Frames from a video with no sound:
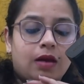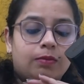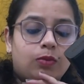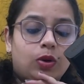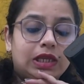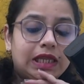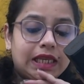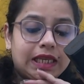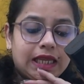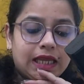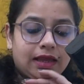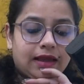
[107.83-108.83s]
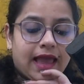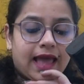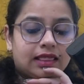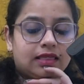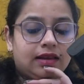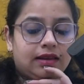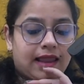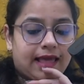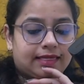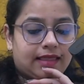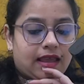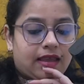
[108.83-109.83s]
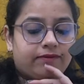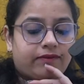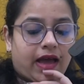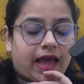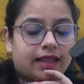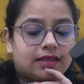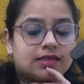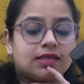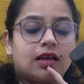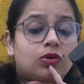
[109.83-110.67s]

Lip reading: moliri et lete fans